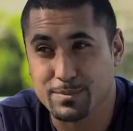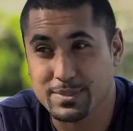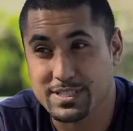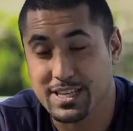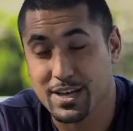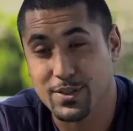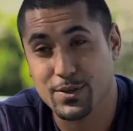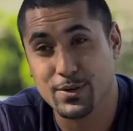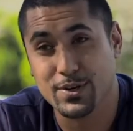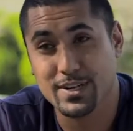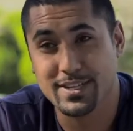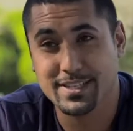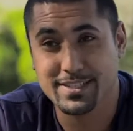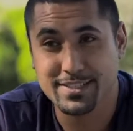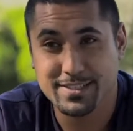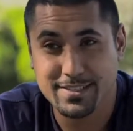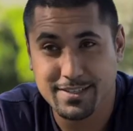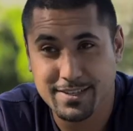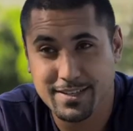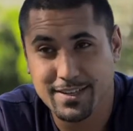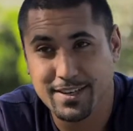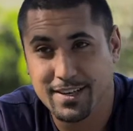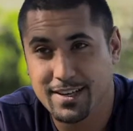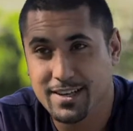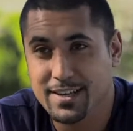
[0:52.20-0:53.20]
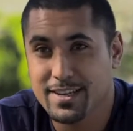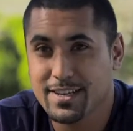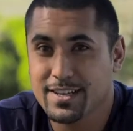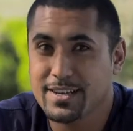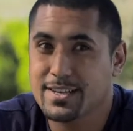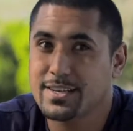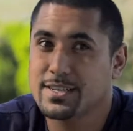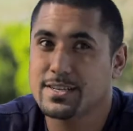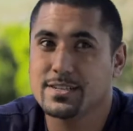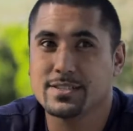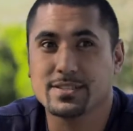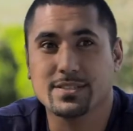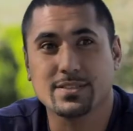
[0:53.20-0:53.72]
South Auckland,
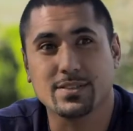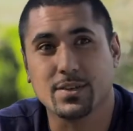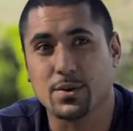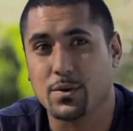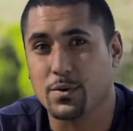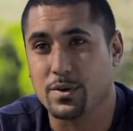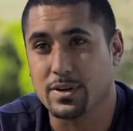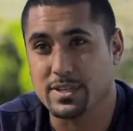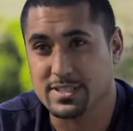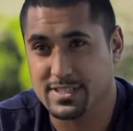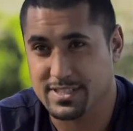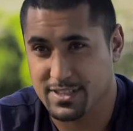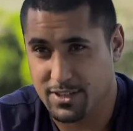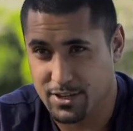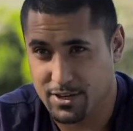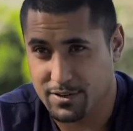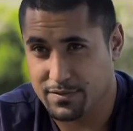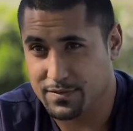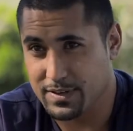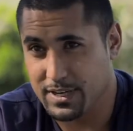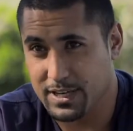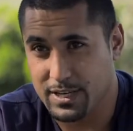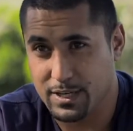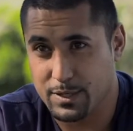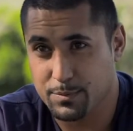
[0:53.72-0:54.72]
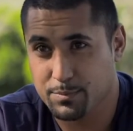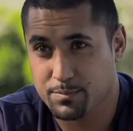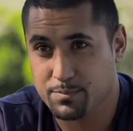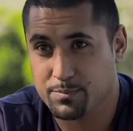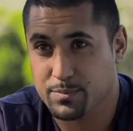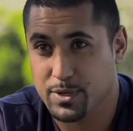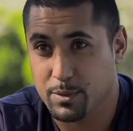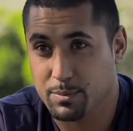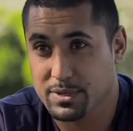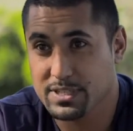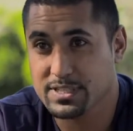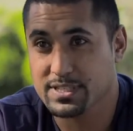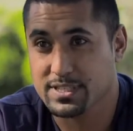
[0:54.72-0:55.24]
so there's a lot of
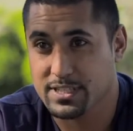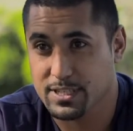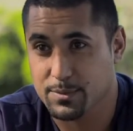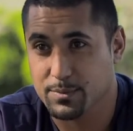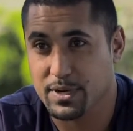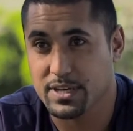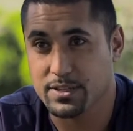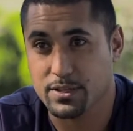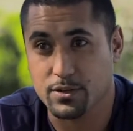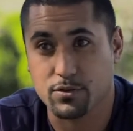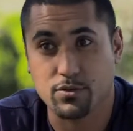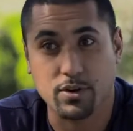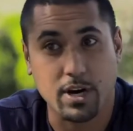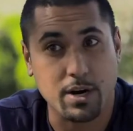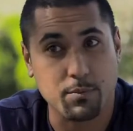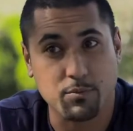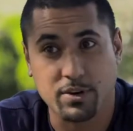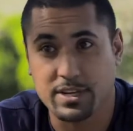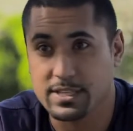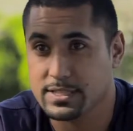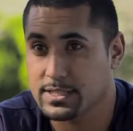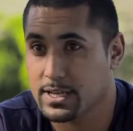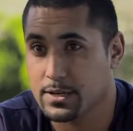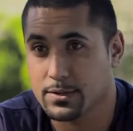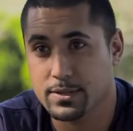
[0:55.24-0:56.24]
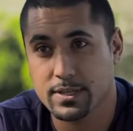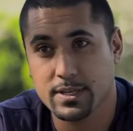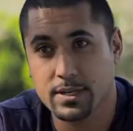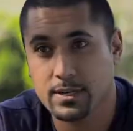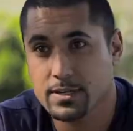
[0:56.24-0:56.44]
publicity about the crime rates out there.